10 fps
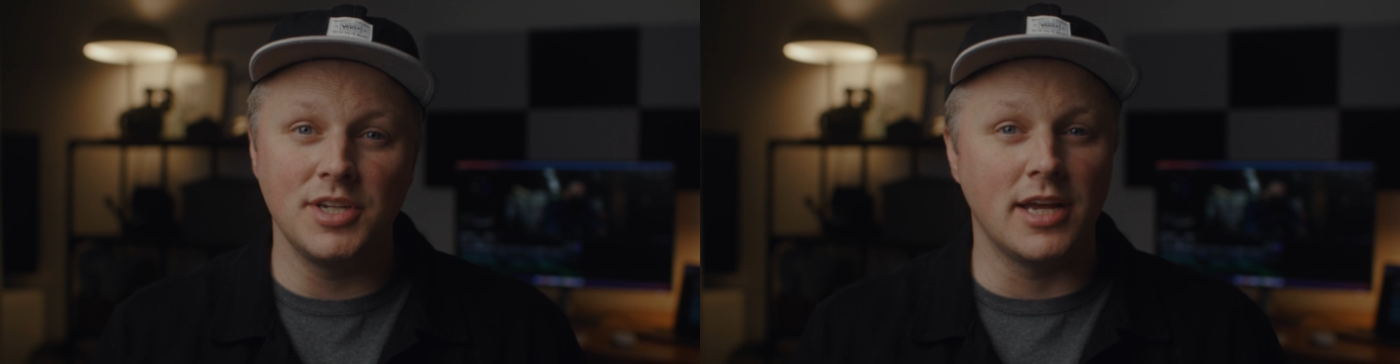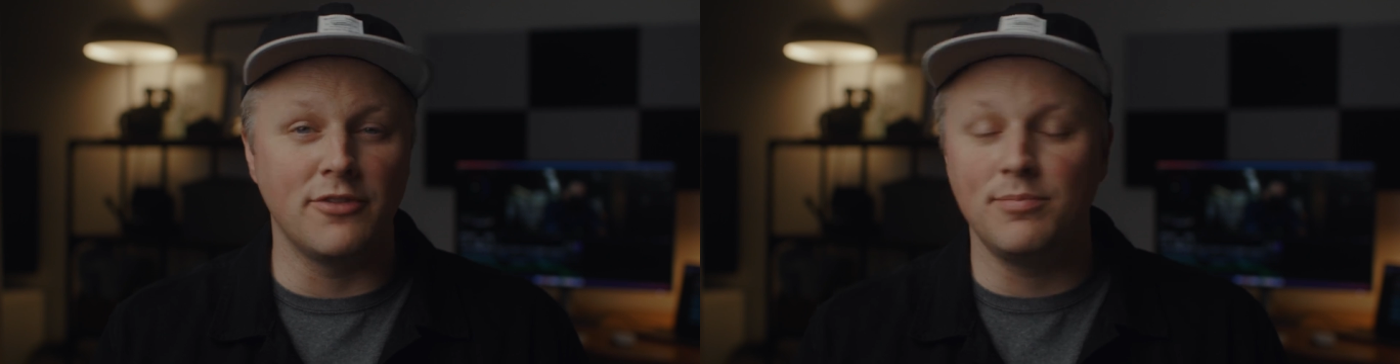
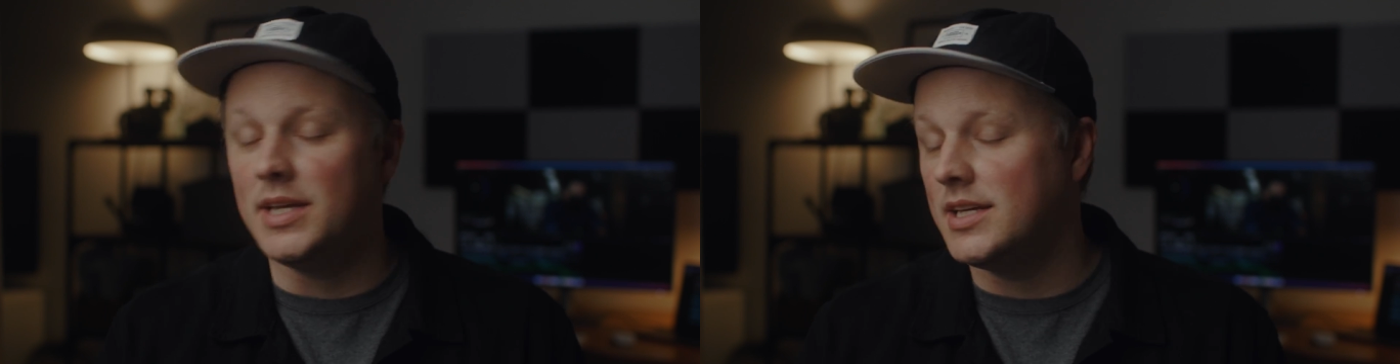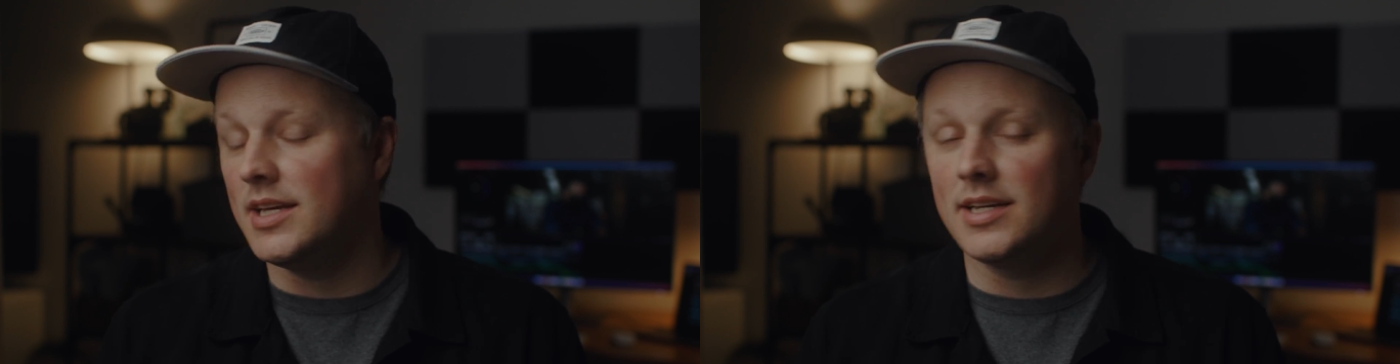You have
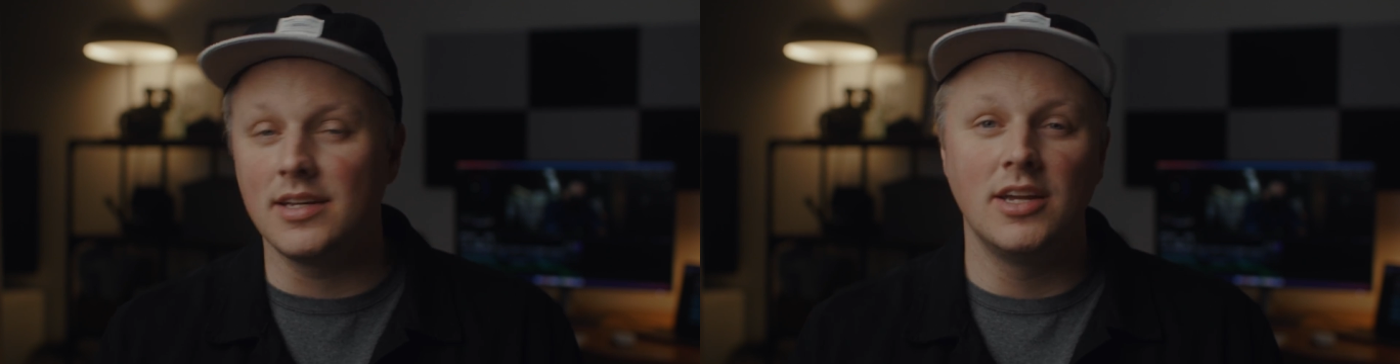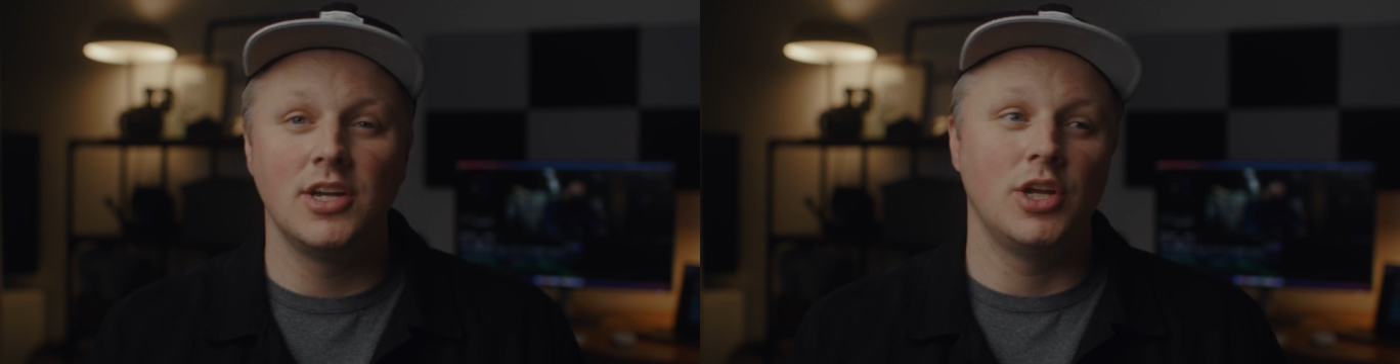peaking,
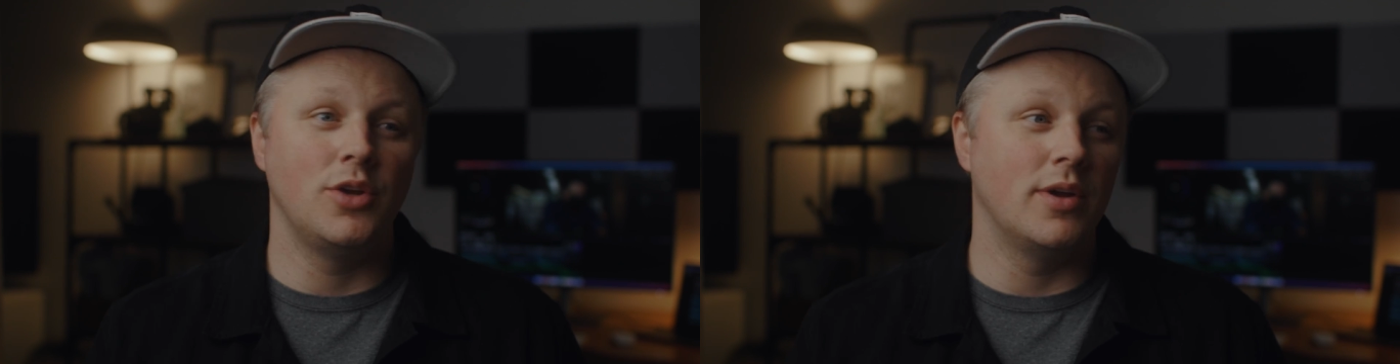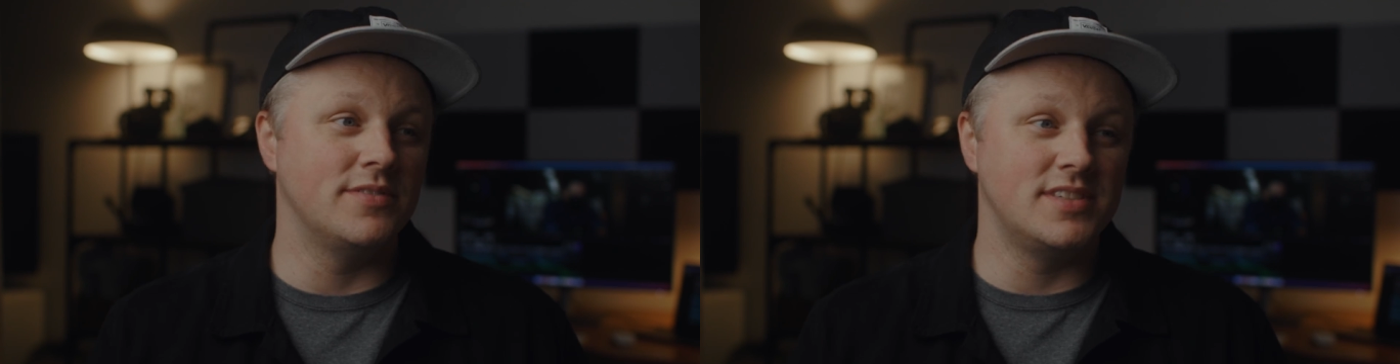
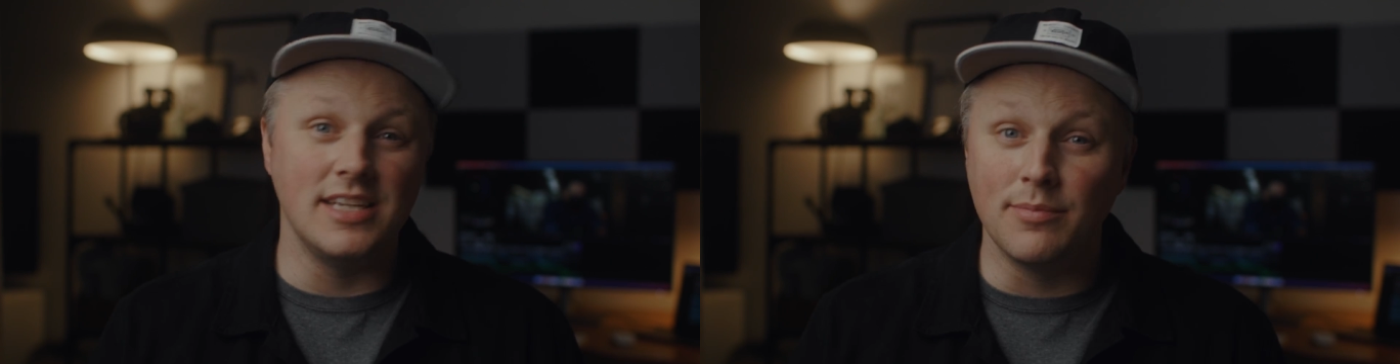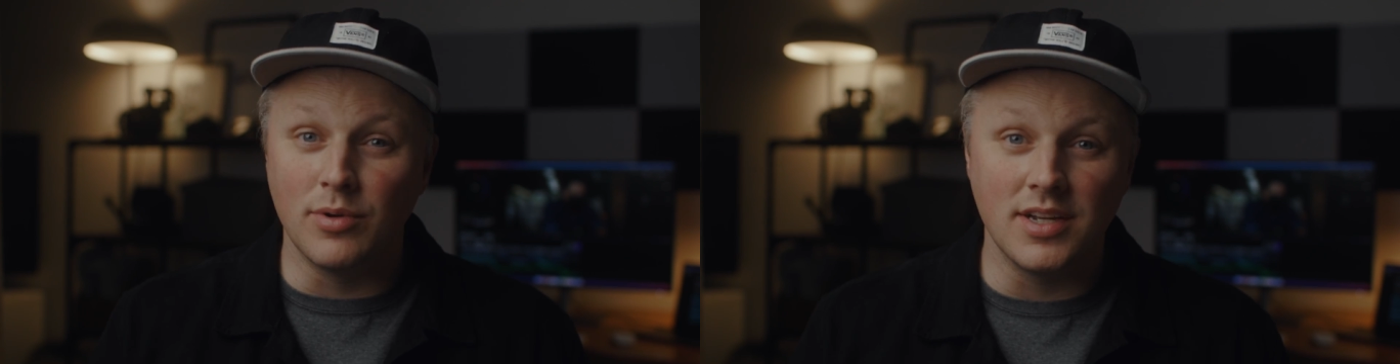you have
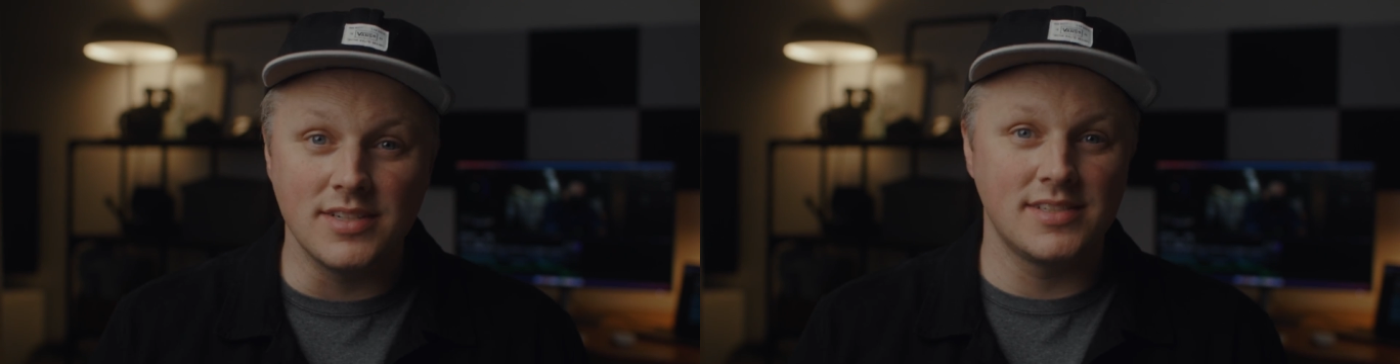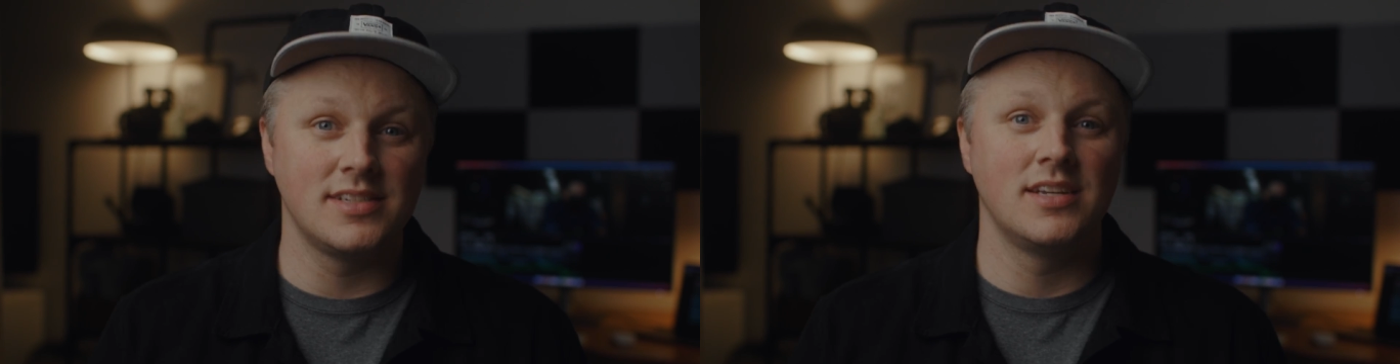
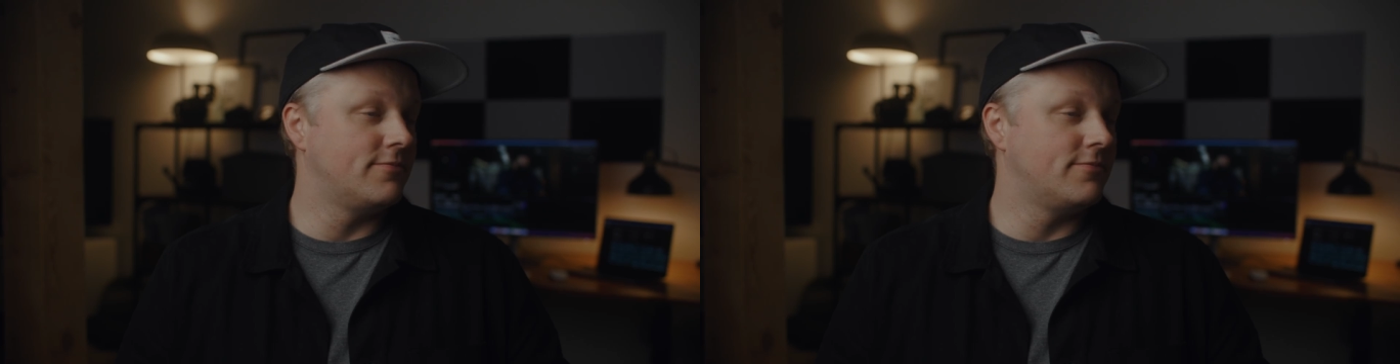zebras,